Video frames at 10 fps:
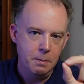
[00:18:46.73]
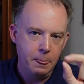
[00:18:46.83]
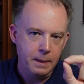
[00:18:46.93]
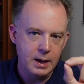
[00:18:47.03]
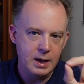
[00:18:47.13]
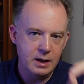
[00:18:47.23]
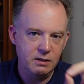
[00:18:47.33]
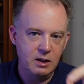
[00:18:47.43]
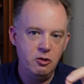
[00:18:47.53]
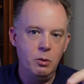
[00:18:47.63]
in
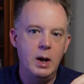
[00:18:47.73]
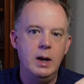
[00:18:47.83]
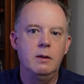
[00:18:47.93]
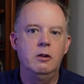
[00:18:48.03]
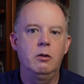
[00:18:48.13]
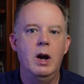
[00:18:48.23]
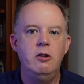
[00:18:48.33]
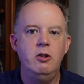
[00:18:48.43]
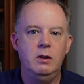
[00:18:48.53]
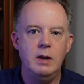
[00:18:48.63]
accentuating the
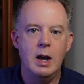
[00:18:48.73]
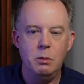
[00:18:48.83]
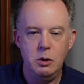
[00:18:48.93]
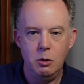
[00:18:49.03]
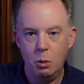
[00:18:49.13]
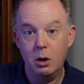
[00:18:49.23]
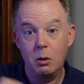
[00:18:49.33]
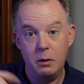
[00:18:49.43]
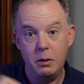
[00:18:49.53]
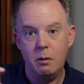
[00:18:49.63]
scratchy sound when you work
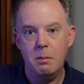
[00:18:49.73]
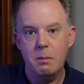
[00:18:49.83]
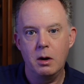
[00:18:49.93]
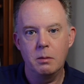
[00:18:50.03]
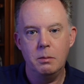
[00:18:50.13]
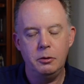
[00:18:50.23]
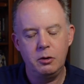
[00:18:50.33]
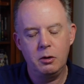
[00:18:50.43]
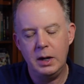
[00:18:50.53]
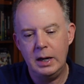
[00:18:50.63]
with a remarkable
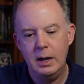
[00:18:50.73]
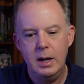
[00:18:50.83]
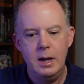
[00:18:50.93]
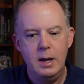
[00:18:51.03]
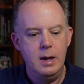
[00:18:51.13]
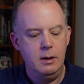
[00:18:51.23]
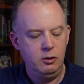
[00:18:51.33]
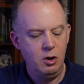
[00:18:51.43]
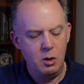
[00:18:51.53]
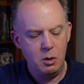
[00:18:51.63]
screen.
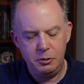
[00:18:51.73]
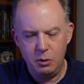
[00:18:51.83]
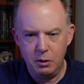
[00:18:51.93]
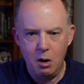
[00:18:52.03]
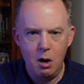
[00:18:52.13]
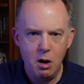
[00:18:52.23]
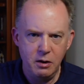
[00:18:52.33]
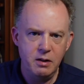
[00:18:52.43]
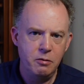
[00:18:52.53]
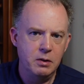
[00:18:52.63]
So there are
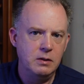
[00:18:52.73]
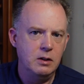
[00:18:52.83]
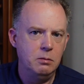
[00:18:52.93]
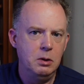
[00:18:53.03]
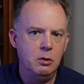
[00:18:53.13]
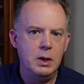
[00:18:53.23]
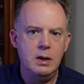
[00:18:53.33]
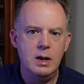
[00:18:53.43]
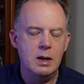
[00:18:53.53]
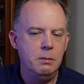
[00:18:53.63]
differences between
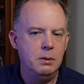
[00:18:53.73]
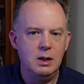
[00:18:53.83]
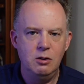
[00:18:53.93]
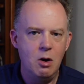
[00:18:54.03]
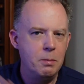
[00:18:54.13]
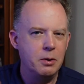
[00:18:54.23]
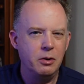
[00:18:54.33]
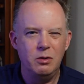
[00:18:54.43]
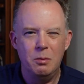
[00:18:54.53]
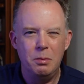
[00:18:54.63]
nibs, and it's all
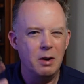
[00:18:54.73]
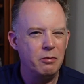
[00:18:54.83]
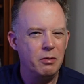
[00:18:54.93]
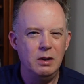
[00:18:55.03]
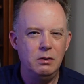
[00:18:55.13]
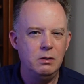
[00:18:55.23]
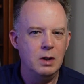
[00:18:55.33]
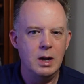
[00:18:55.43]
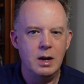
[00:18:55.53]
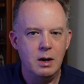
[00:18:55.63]
personal preference,
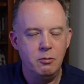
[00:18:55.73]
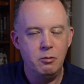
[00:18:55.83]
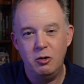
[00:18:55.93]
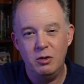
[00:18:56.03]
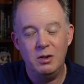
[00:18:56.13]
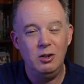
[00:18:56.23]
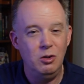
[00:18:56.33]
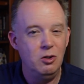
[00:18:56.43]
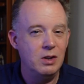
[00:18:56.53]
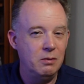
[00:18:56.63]
unfortunately. So
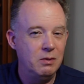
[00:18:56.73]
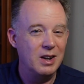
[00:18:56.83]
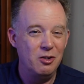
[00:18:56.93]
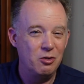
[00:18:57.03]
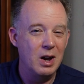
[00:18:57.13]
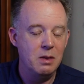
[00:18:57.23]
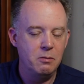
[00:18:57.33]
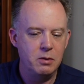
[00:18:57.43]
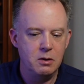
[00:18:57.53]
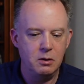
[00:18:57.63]
you just have to kind of try them
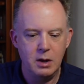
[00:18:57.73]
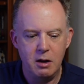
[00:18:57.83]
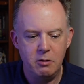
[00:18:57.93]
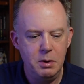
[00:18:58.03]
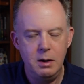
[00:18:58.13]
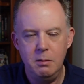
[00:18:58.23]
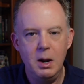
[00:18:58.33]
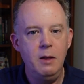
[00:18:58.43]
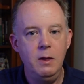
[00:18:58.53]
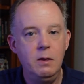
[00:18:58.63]
for yourself. But
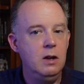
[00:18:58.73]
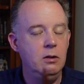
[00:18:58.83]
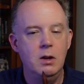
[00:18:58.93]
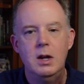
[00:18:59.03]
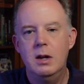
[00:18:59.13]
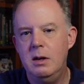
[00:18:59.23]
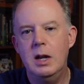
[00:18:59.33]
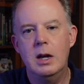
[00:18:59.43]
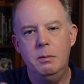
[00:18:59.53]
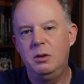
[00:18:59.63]
I think these
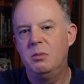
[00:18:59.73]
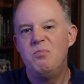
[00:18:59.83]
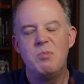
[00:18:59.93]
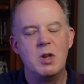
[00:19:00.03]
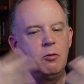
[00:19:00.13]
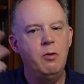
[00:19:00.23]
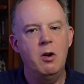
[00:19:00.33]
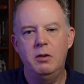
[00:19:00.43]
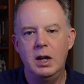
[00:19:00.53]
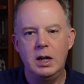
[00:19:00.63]
nibs, as far
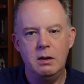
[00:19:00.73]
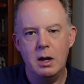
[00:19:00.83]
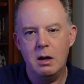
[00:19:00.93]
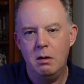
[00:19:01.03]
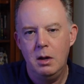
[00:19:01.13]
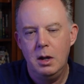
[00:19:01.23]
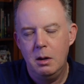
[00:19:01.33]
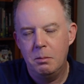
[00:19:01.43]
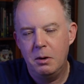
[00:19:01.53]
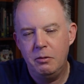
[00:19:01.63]
as I can tell,
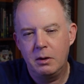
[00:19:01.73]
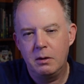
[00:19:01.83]
perfectly